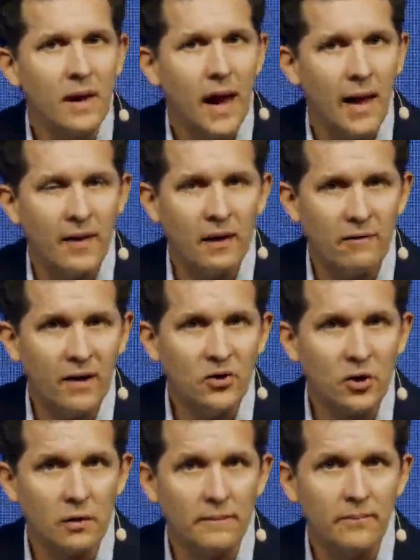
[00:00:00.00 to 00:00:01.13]
And then in
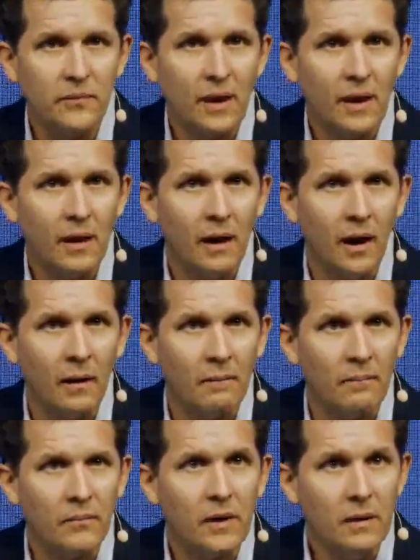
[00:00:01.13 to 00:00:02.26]
venture,
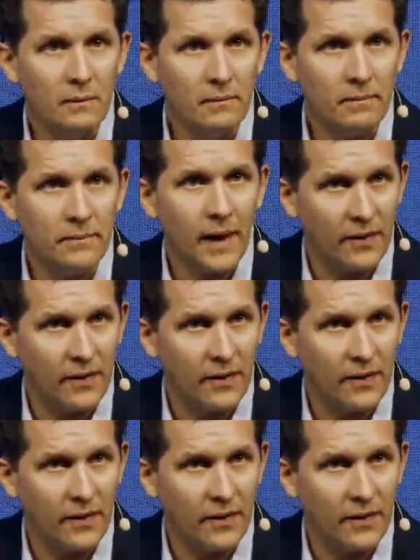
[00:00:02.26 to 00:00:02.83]
I